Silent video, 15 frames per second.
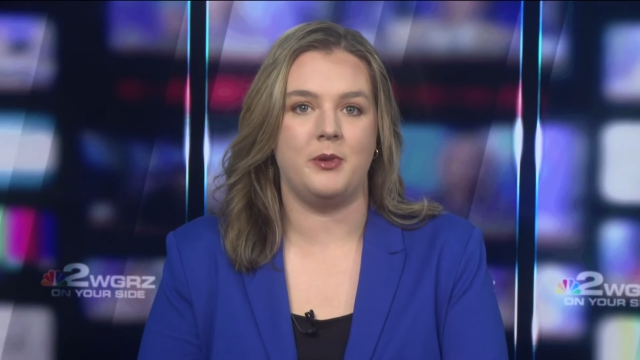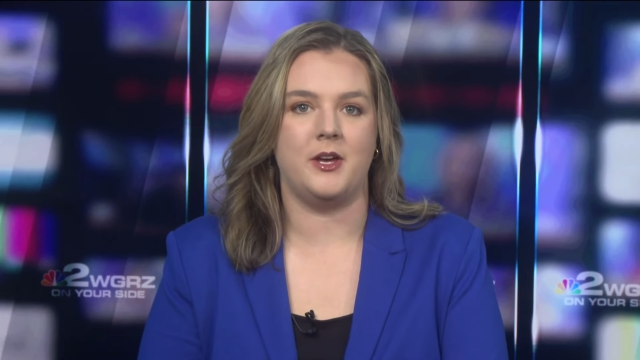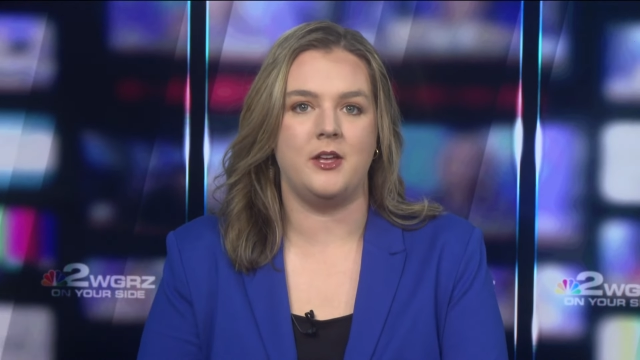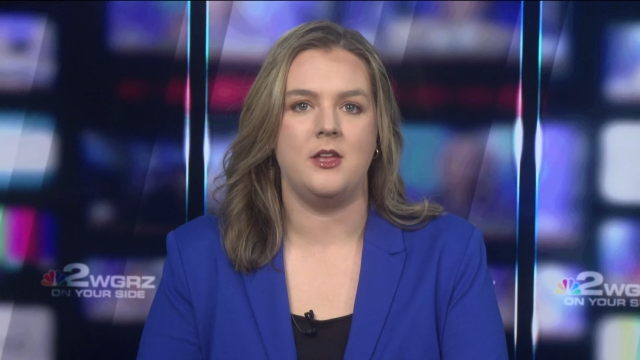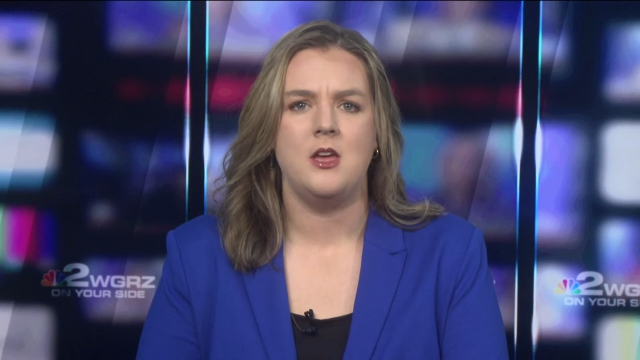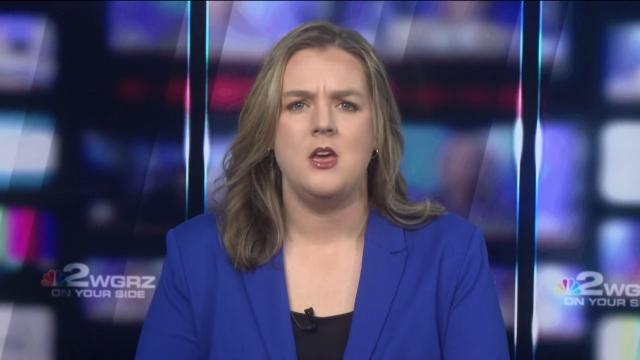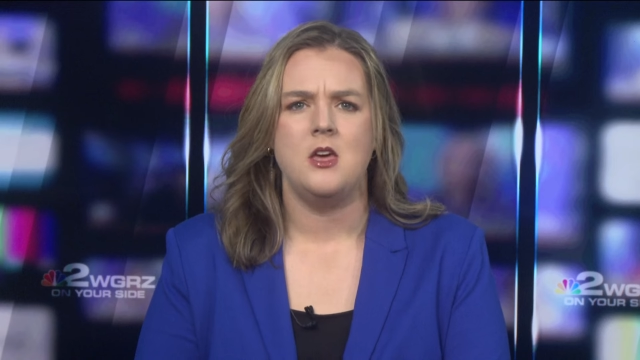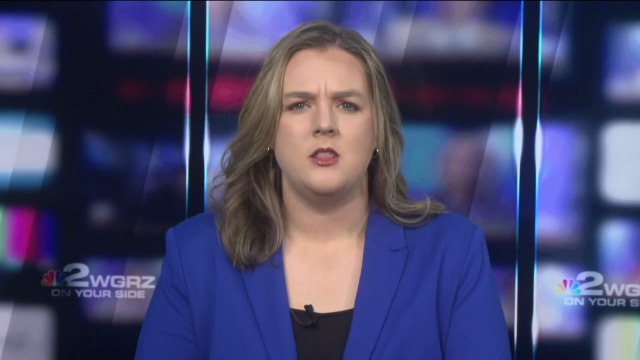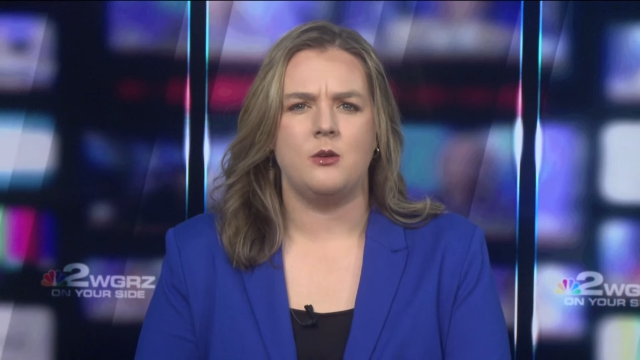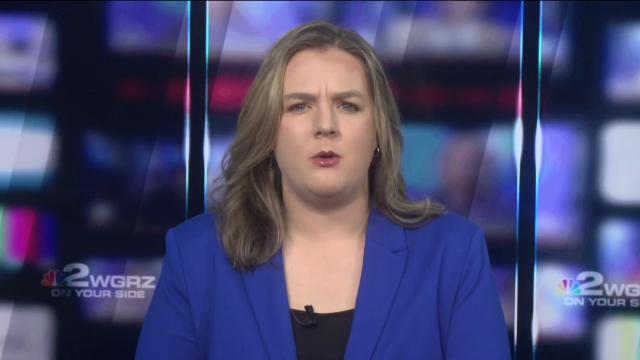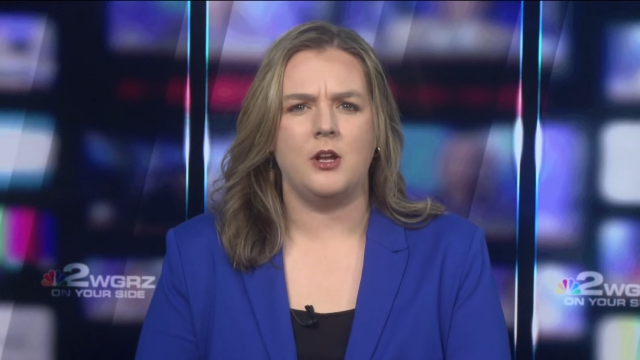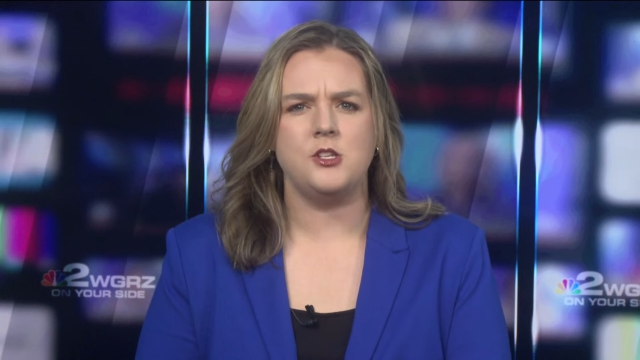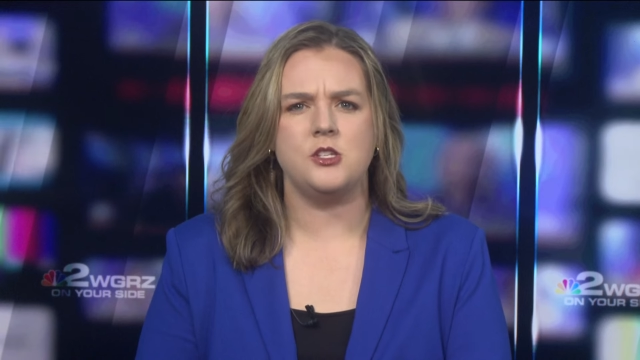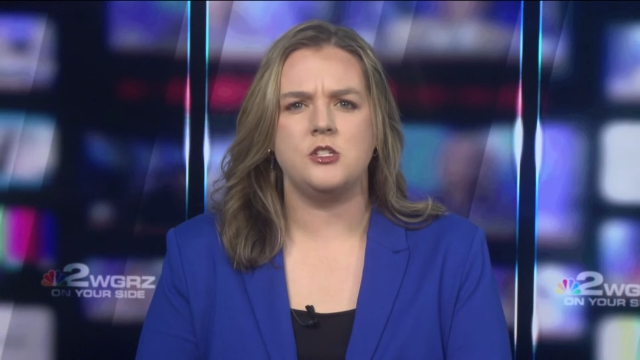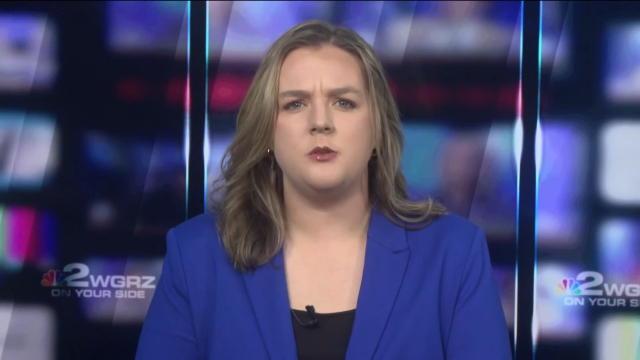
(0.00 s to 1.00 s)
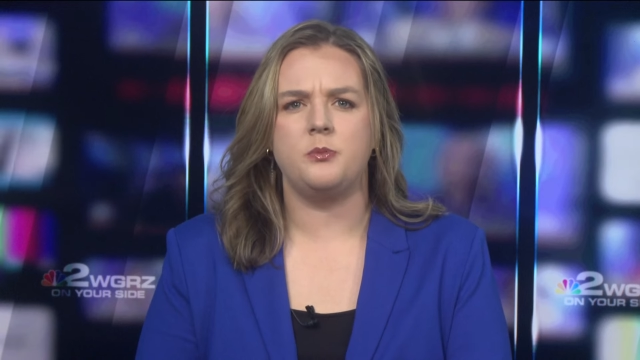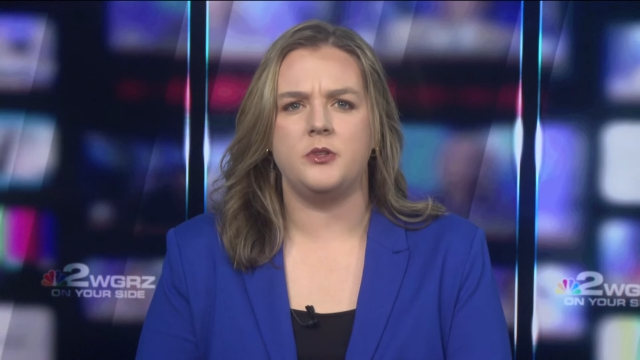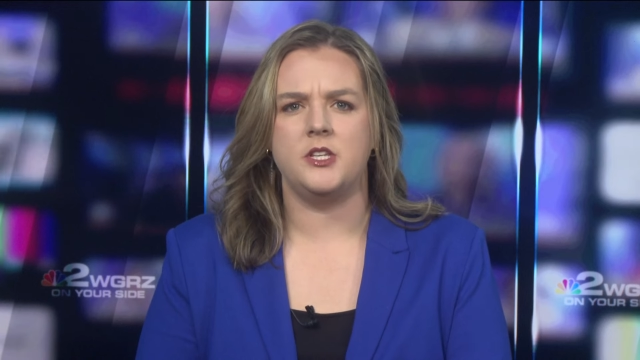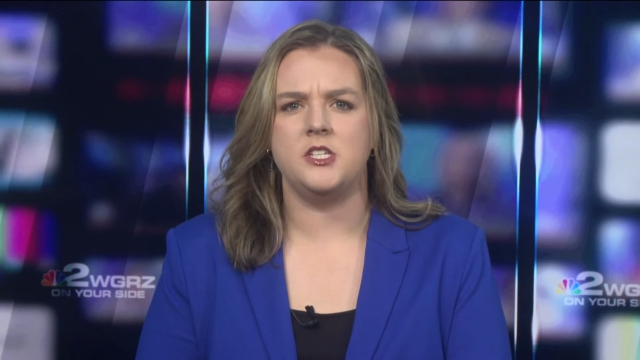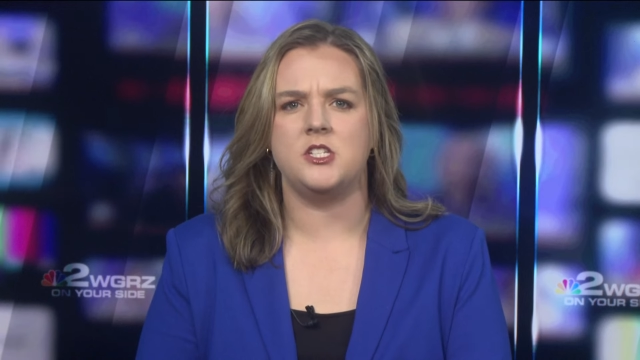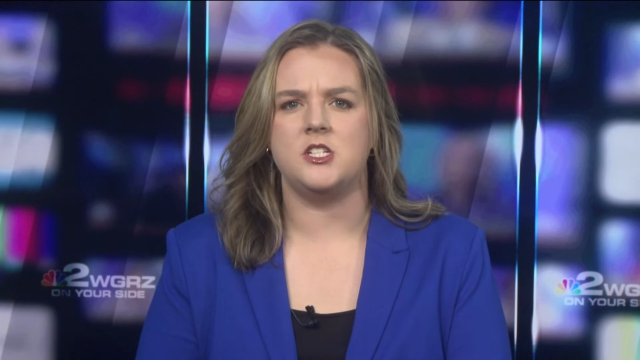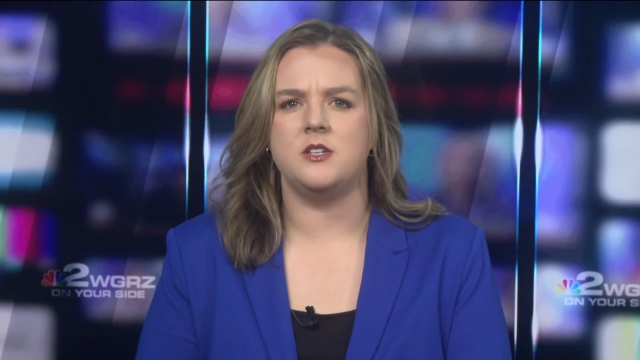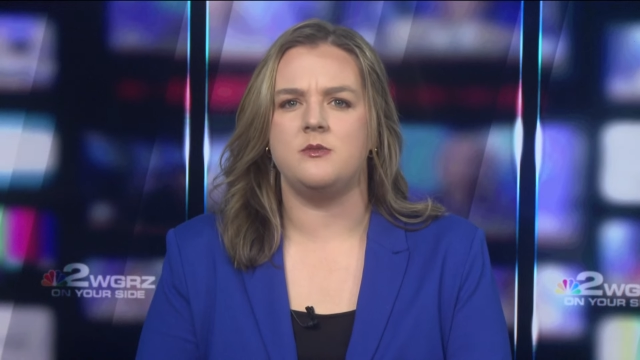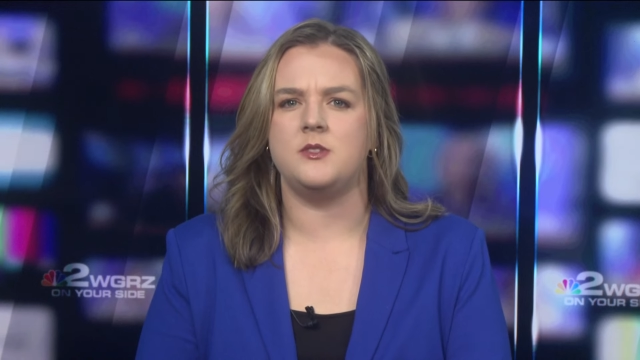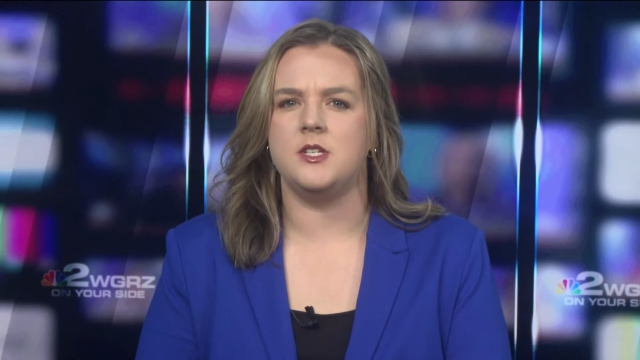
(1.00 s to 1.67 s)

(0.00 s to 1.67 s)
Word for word: But the Rochester police chief